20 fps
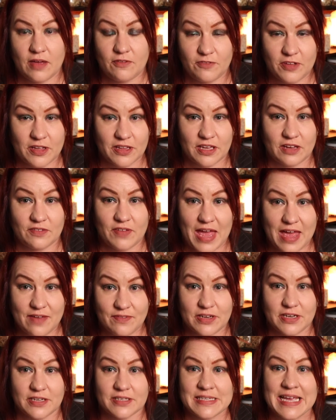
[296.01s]
feeling of
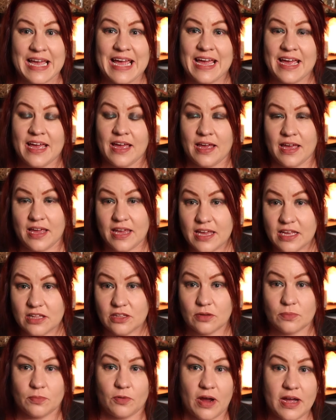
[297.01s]
heaviness in
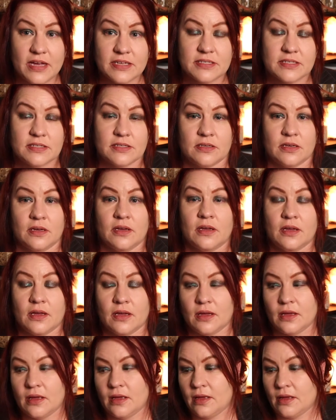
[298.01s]
your breasts
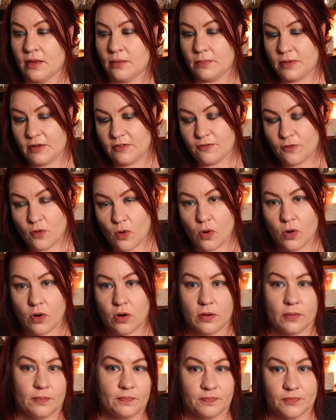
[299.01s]

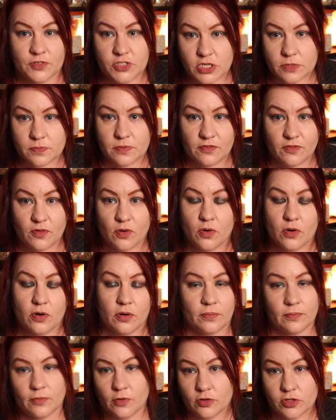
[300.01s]
before just
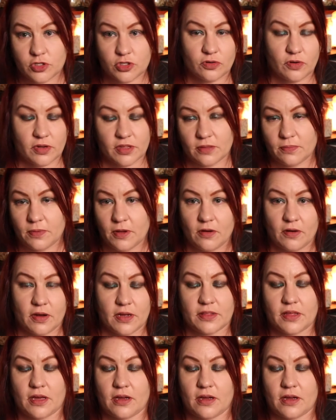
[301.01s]
before or during the period.